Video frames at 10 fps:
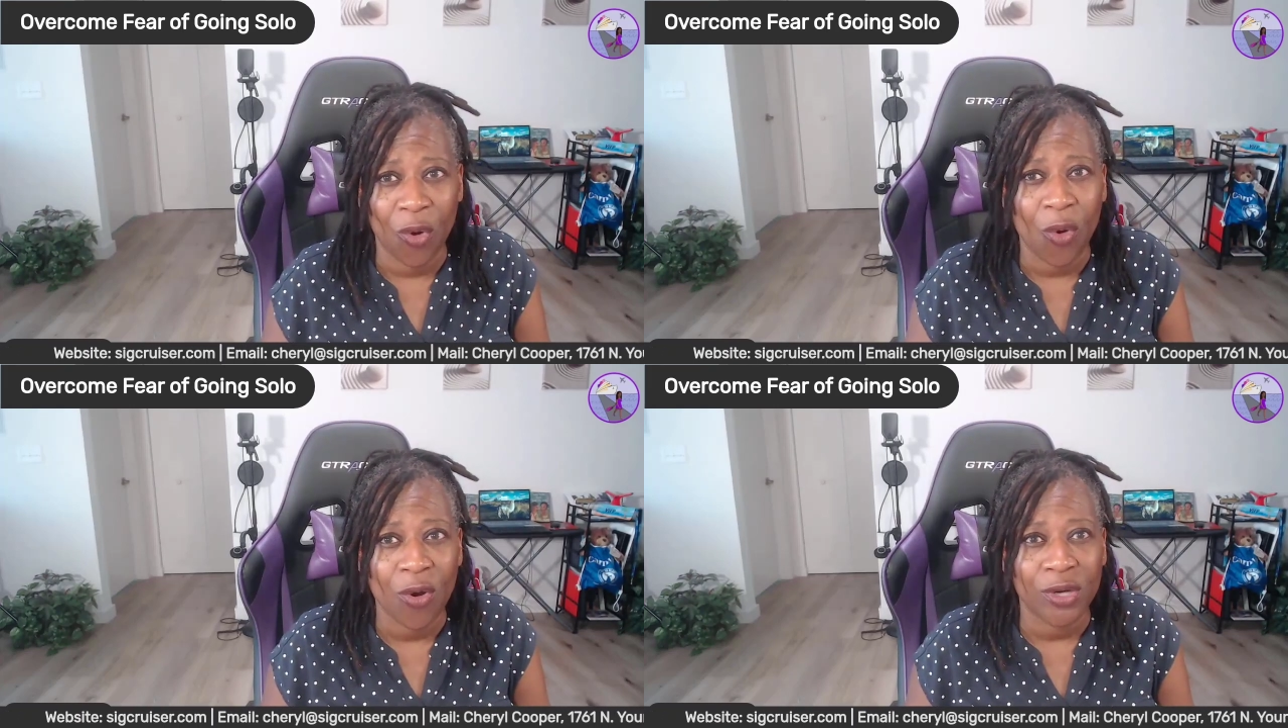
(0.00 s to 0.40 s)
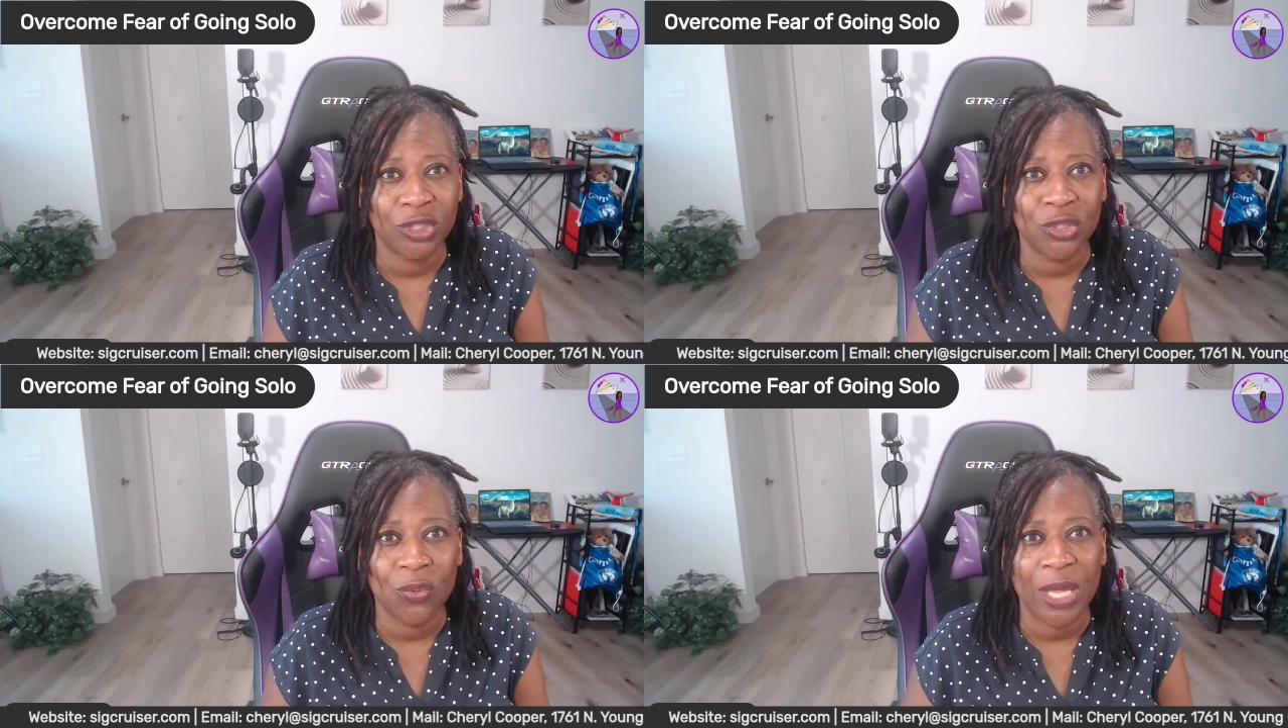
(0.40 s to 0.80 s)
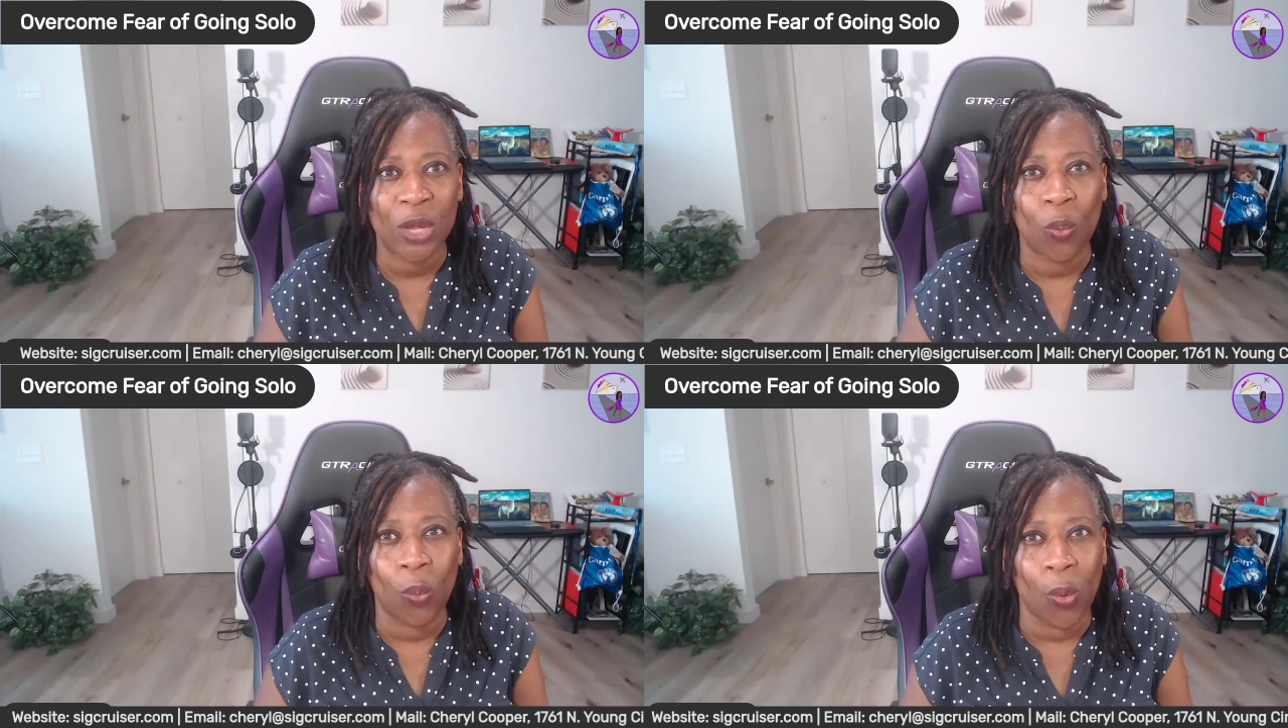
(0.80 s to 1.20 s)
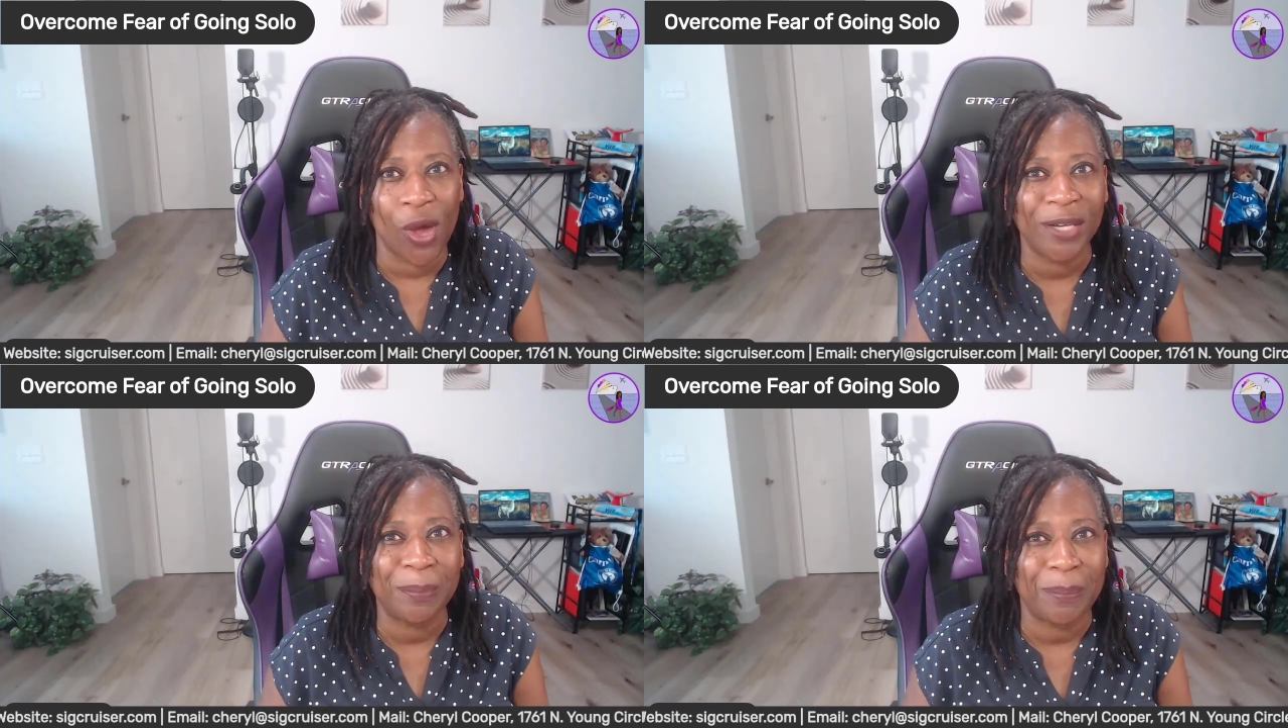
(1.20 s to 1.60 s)
or doing
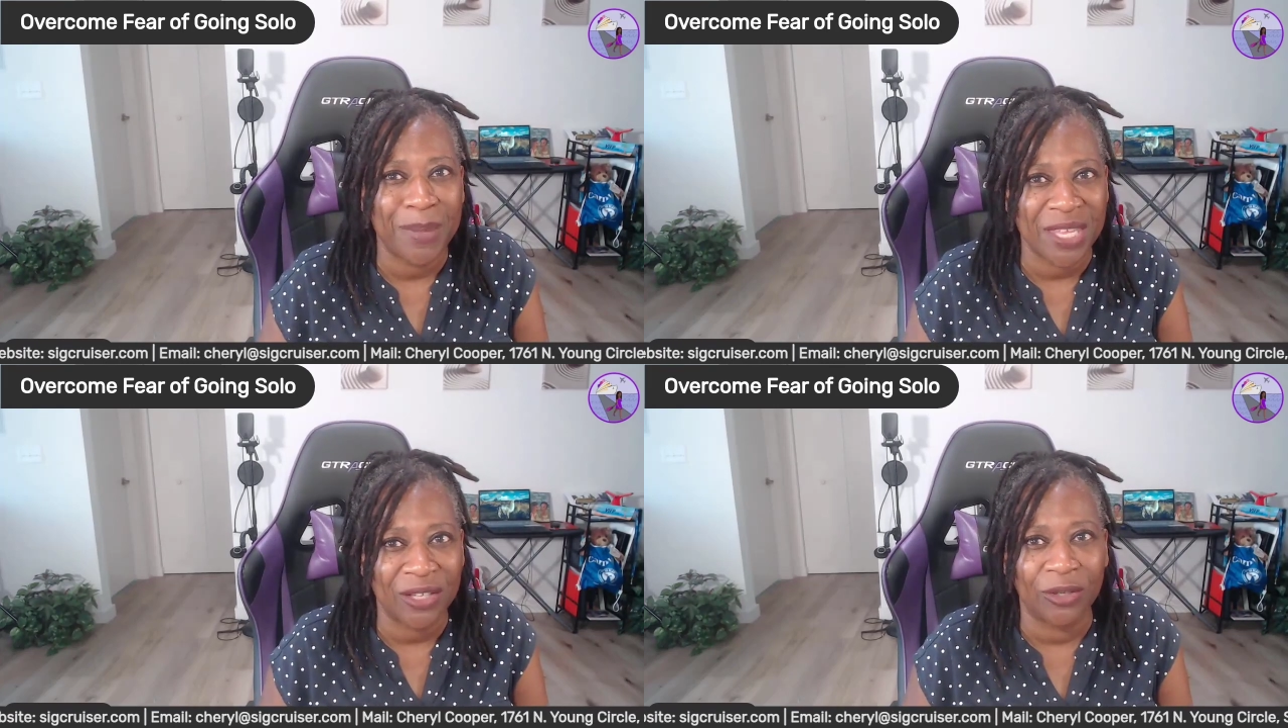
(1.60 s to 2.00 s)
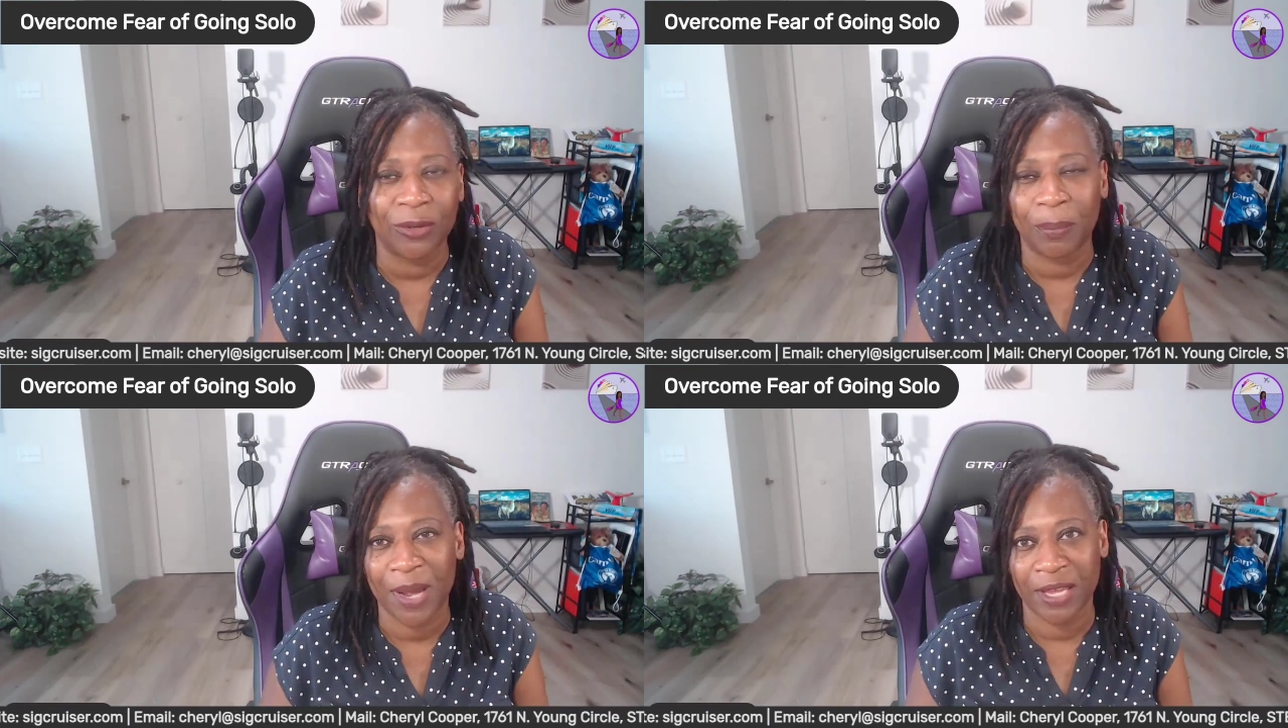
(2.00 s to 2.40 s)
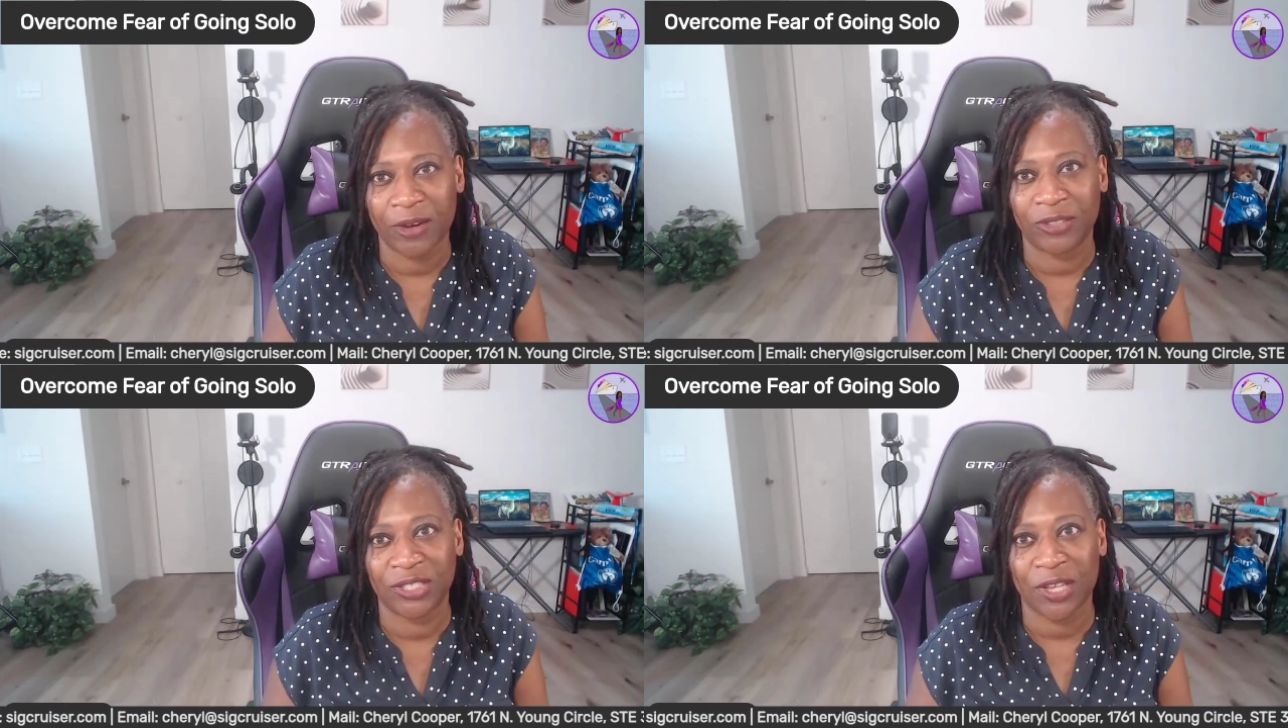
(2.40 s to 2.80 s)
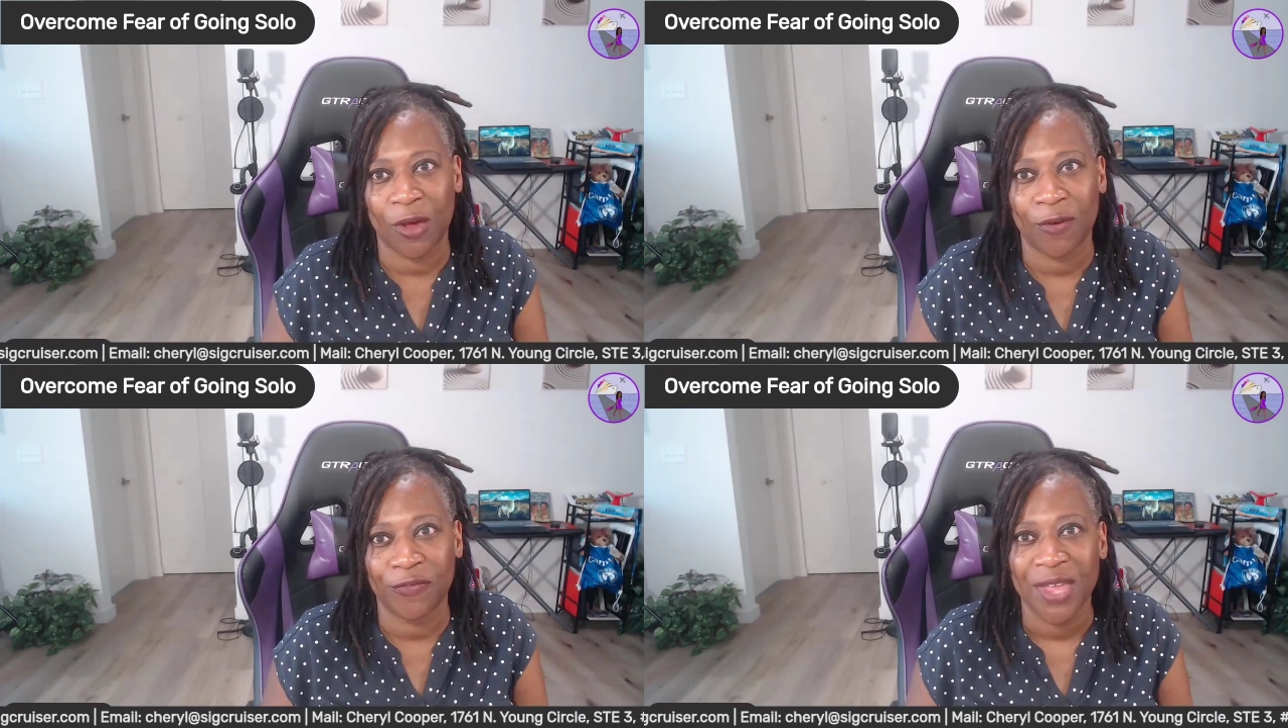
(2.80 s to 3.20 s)
one meal by
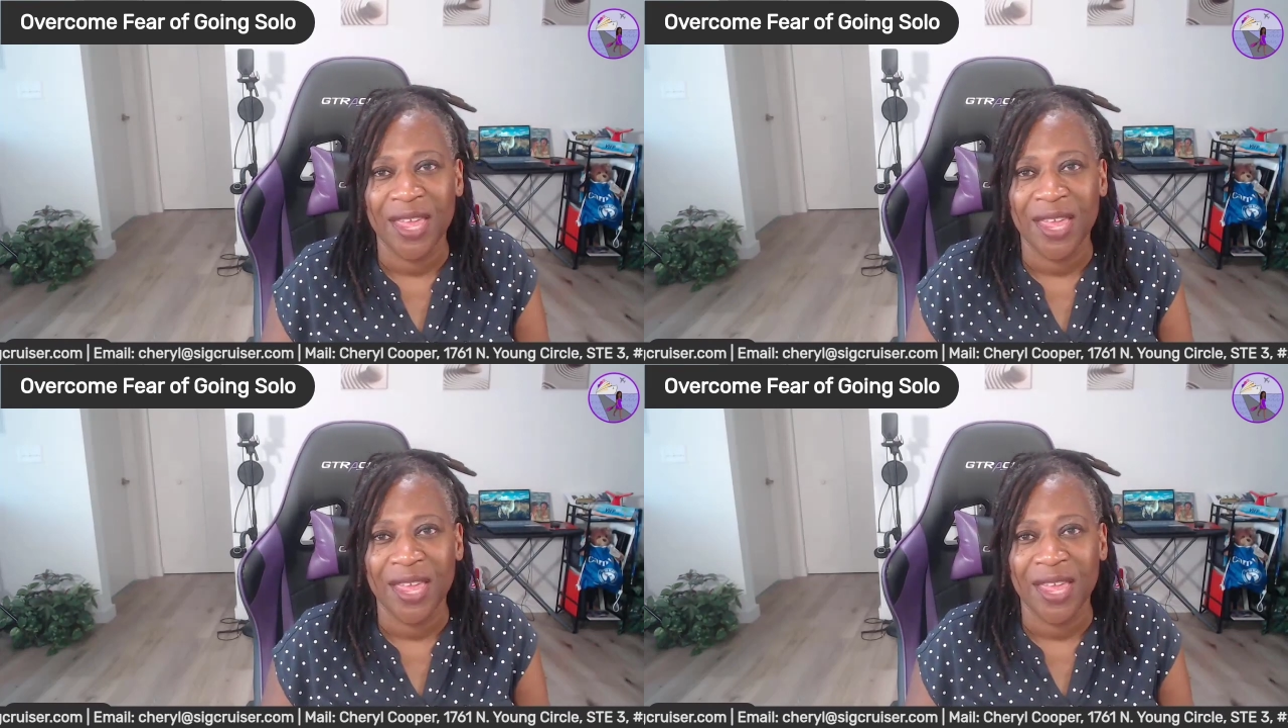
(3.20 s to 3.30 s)
yourself.